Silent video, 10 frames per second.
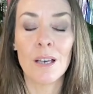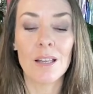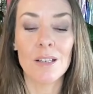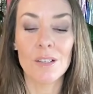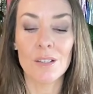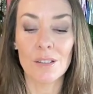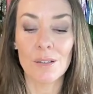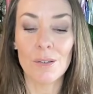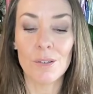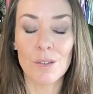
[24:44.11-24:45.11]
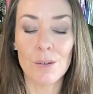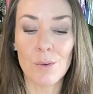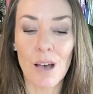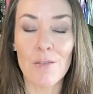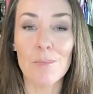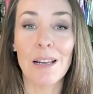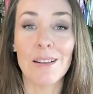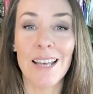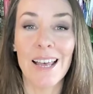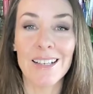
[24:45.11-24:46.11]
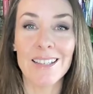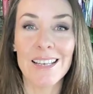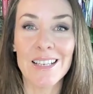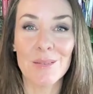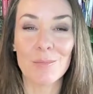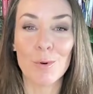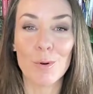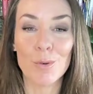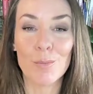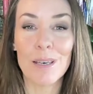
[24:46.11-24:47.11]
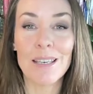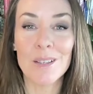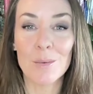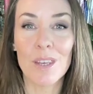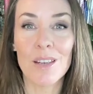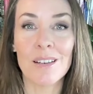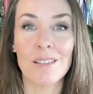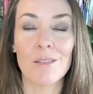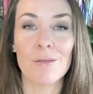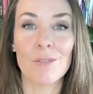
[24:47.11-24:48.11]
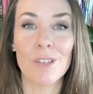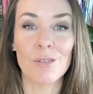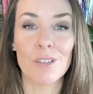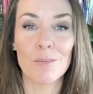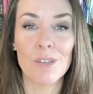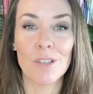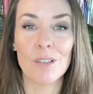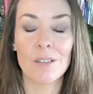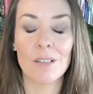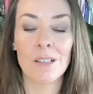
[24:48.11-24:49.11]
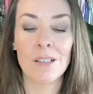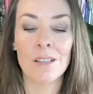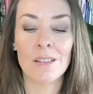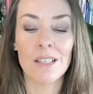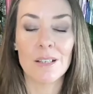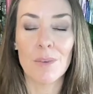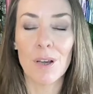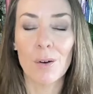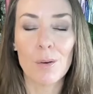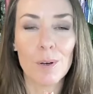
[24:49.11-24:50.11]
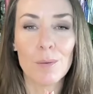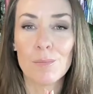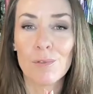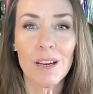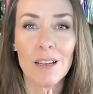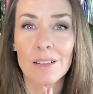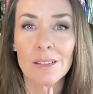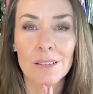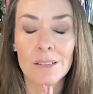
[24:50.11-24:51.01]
and you have been able to access more peace within through this transmission. This is my hope and prayer.